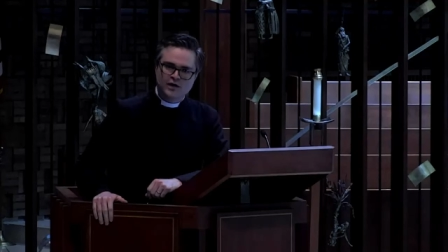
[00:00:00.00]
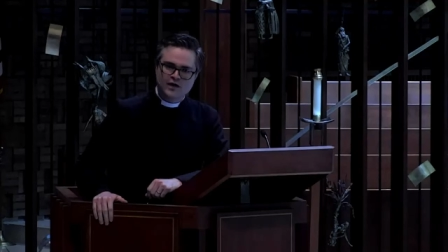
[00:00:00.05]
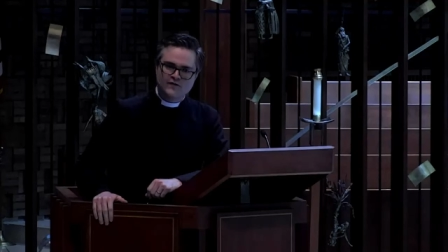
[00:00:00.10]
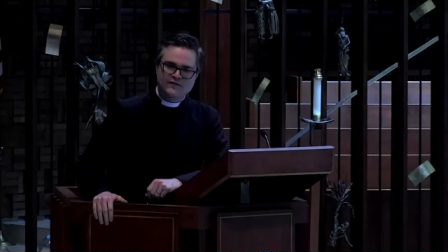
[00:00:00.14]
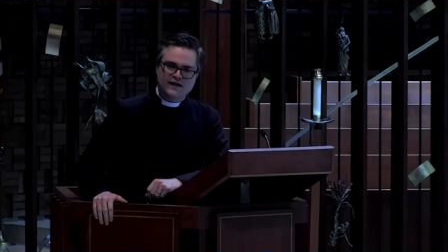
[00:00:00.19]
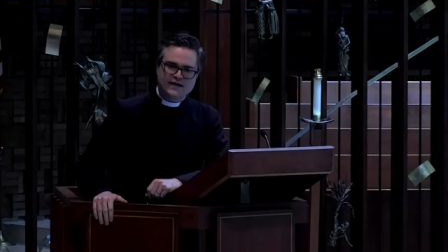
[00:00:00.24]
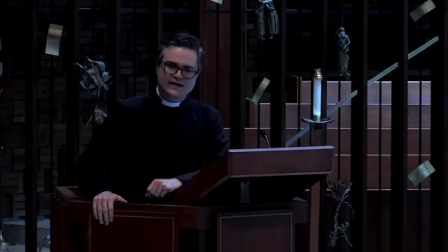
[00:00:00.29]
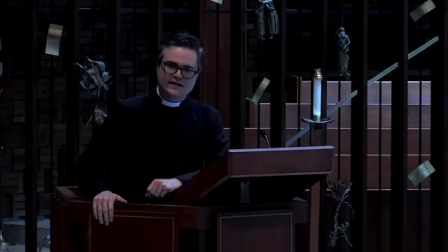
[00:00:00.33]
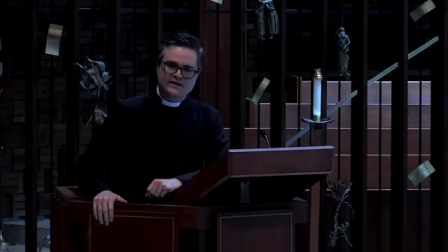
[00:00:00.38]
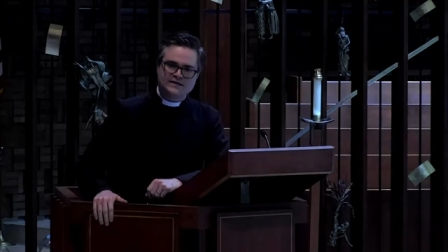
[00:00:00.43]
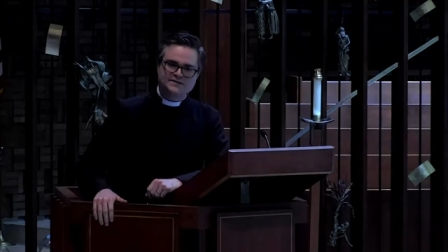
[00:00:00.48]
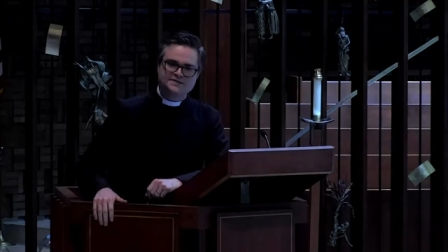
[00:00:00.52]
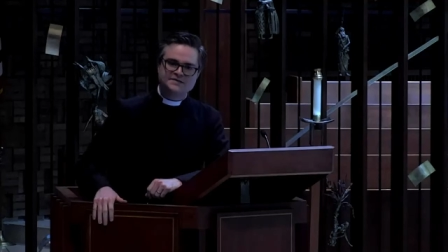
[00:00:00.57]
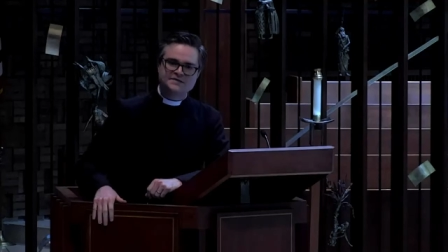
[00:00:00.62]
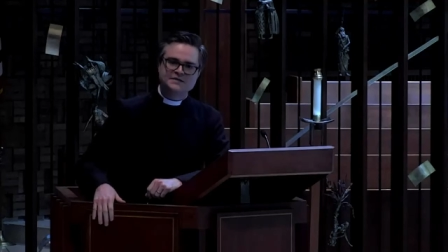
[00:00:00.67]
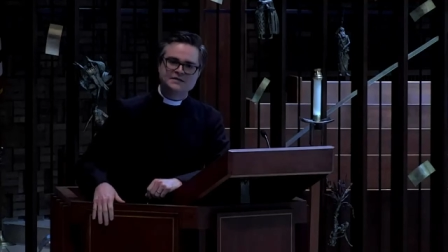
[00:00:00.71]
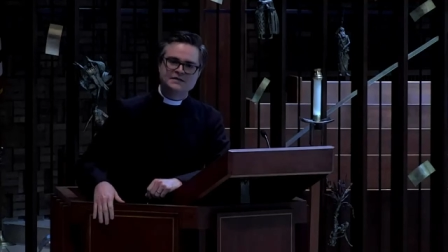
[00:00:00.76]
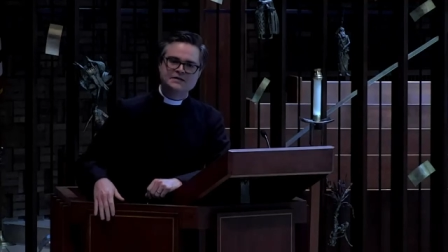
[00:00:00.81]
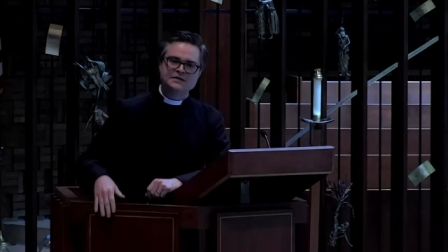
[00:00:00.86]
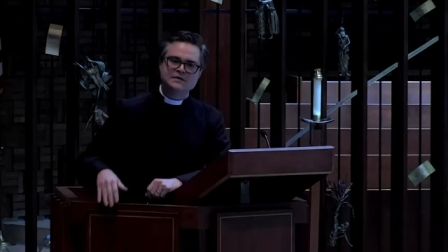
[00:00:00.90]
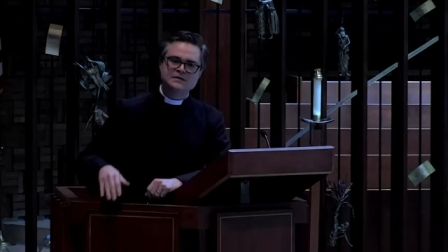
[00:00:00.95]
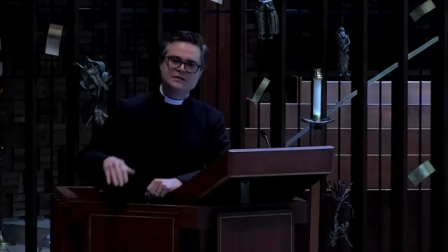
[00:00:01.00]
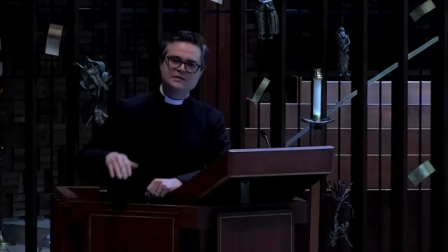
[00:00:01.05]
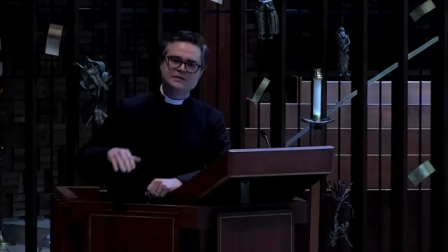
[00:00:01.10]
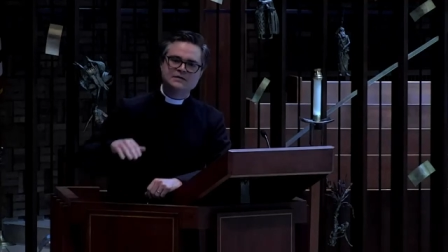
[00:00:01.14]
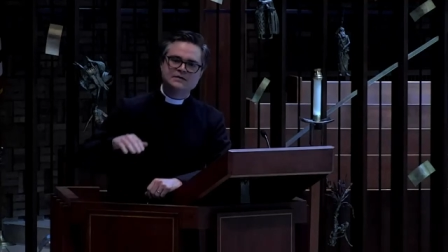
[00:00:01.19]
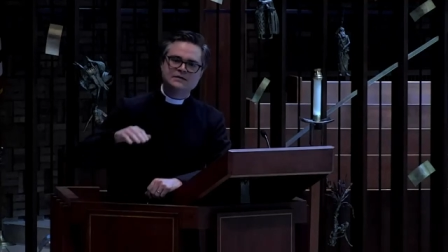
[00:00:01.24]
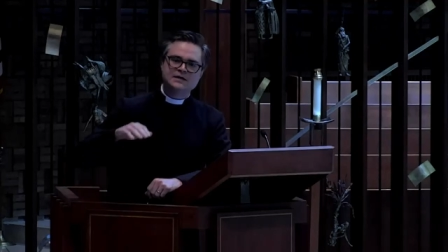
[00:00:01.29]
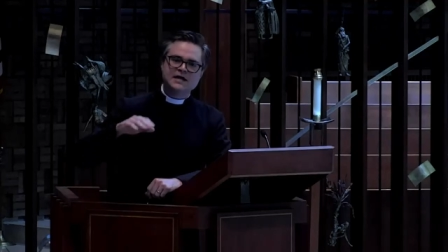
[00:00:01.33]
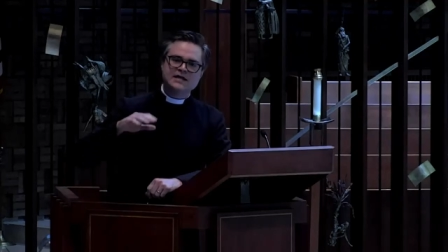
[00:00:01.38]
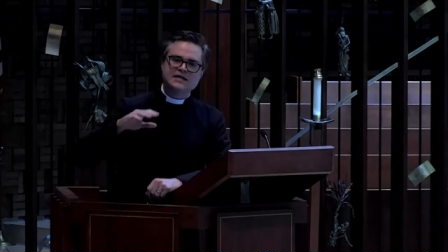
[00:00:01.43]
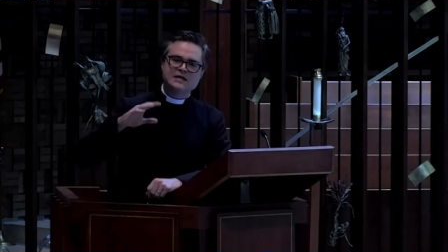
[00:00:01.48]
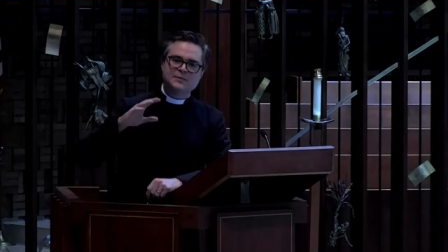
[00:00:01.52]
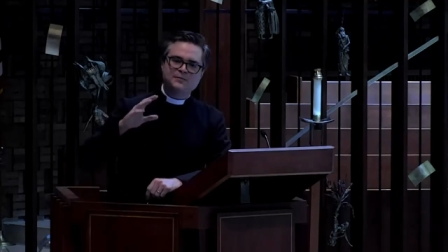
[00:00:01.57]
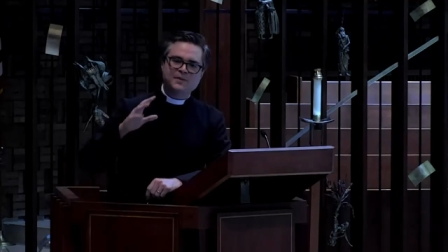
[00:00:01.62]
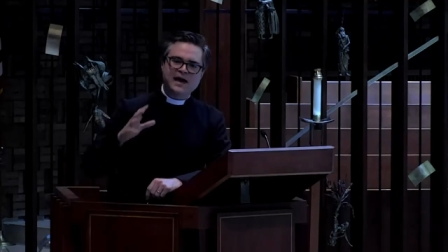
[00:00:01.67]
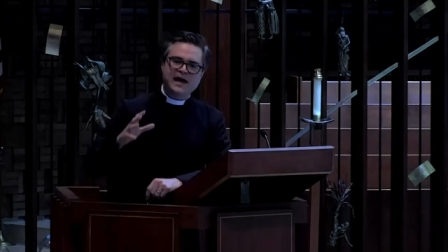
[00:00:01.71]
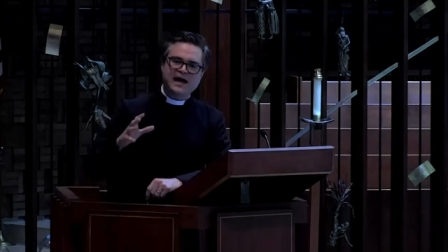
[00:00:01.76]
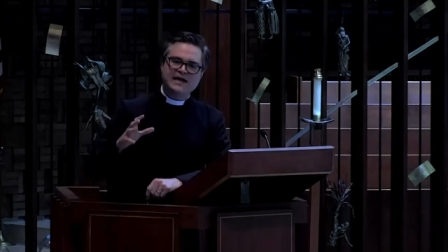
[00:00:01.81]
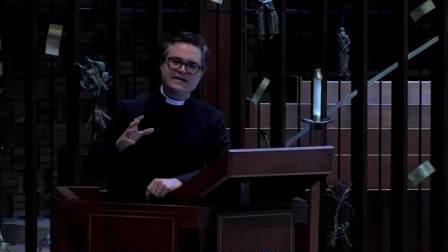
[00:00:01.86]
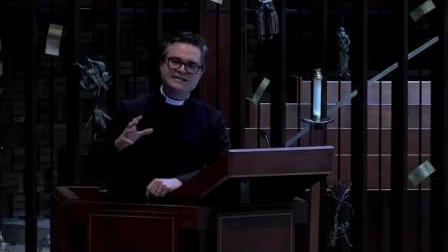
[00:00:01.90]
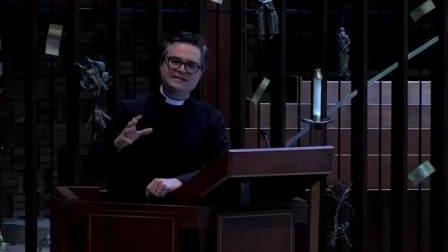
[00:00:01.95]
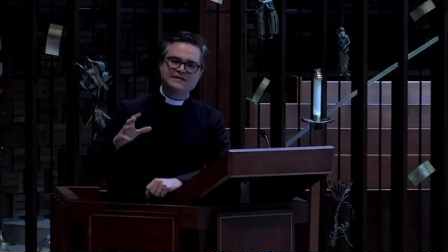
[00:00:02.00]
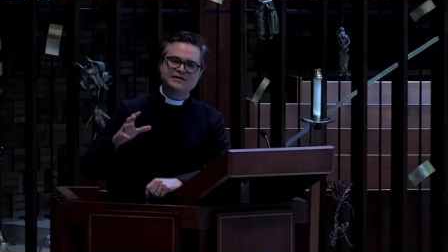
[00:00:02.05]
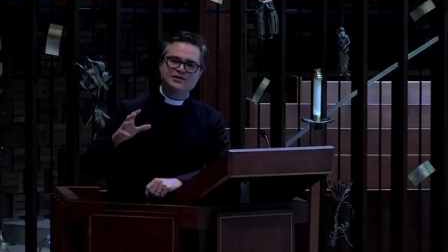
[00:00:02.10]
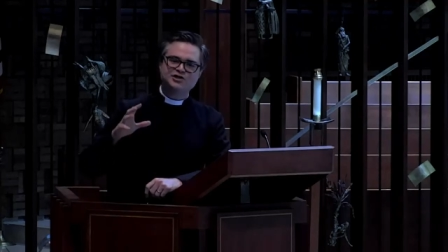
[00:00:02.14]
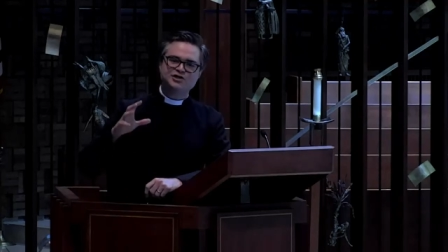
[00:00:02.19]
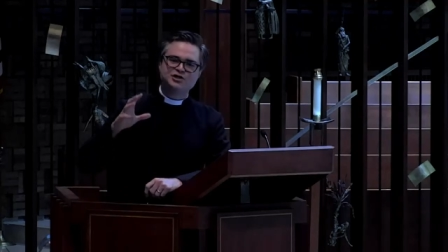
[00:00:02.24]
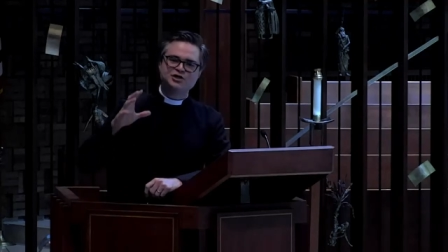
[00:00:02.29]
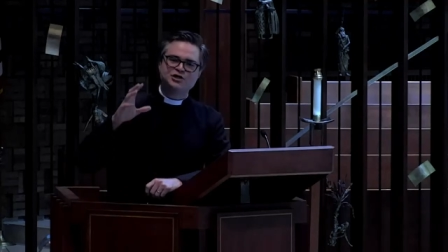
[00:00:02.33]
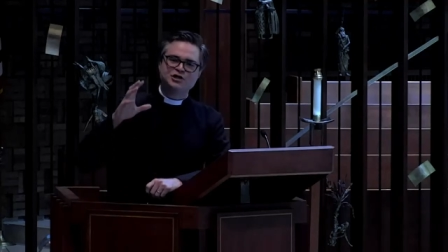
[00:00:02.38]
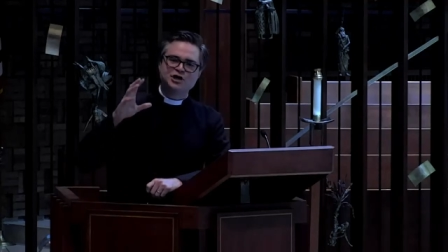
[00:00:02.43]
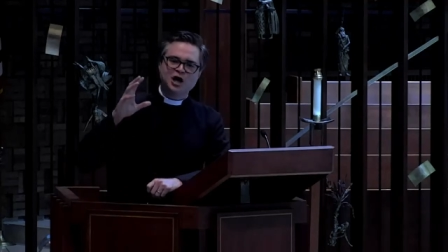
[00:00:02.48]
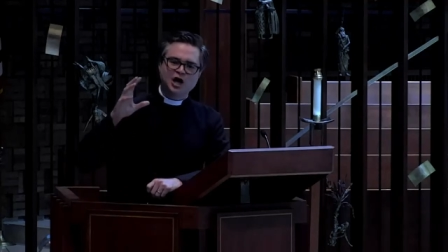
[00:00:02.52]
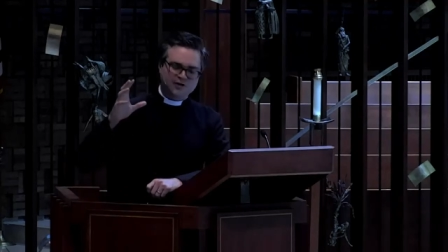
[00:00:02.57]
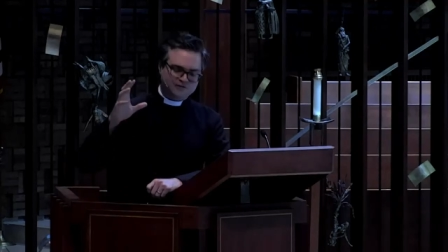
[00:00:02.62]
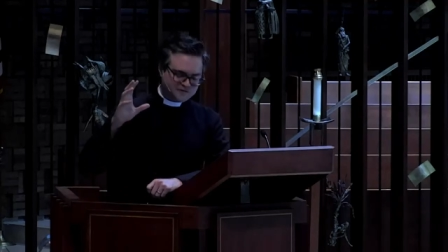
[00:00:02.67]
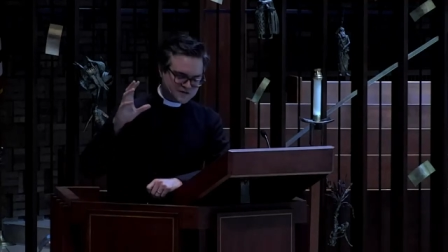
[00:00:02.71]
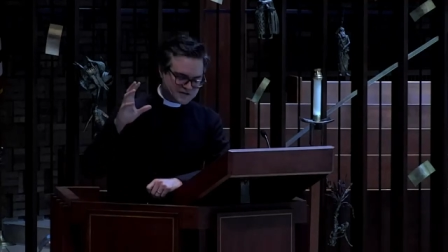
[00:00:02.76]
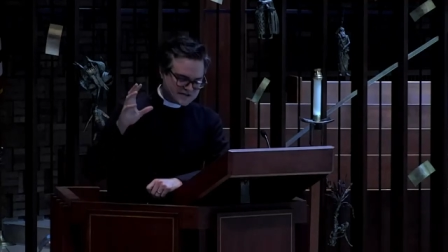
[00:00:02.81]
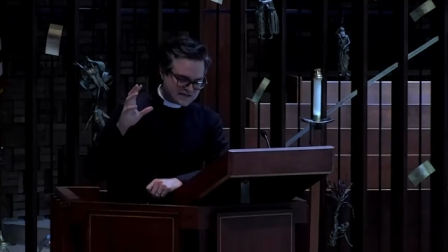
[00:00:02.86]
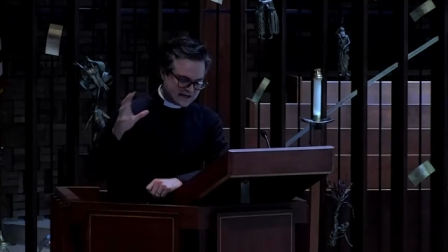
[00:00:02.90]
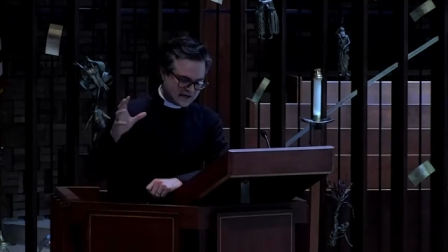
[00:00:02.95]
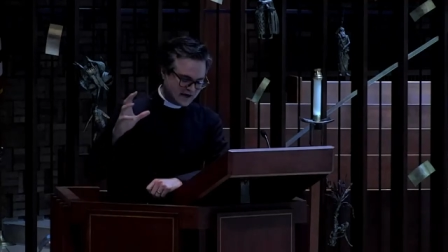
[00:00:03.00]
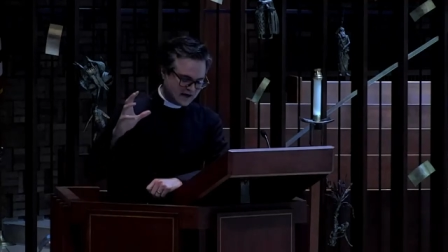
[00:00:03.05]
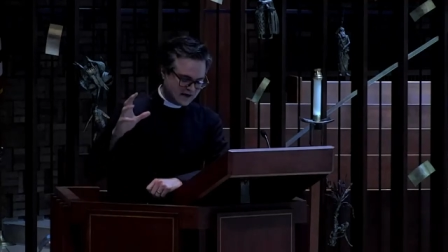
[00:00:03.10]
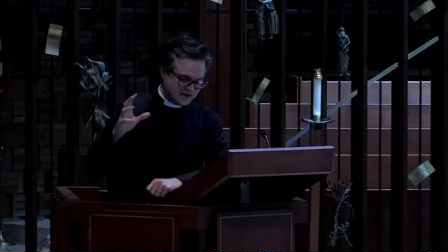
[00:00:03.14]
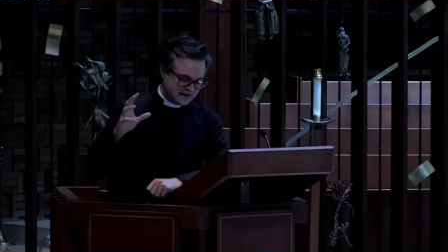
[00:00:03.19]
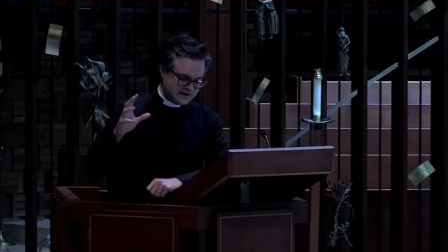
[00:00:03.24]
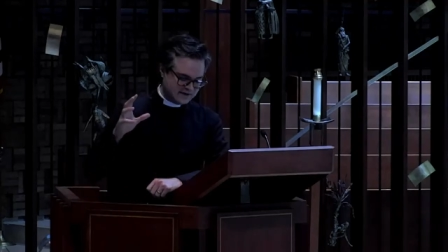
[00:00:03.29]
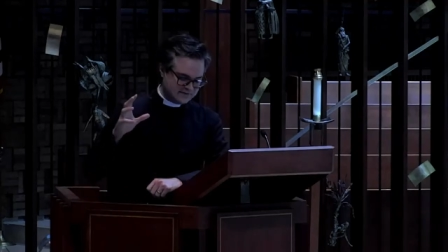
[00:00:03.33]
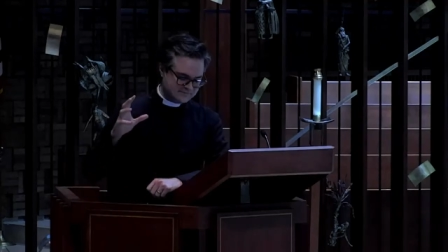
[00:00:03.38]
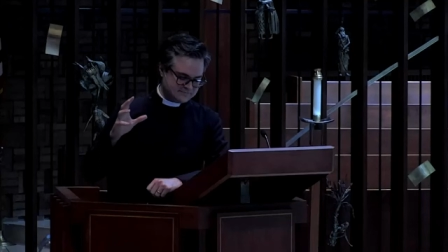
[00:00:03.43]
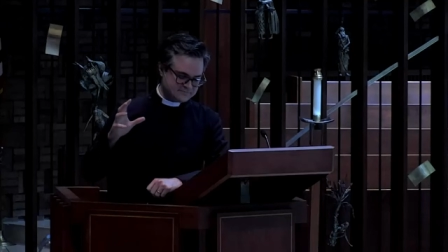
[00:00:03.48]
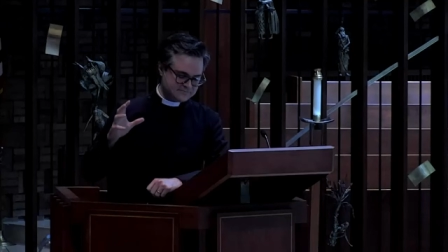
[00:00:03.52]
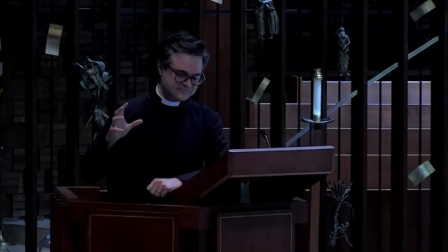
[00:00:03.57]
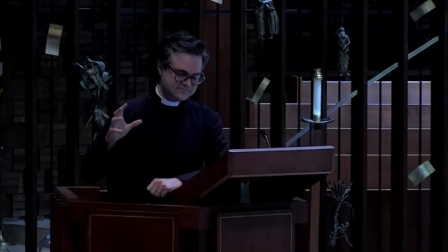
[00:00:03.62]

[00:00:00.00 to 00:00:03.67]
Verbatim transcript: That is, in the passage of time,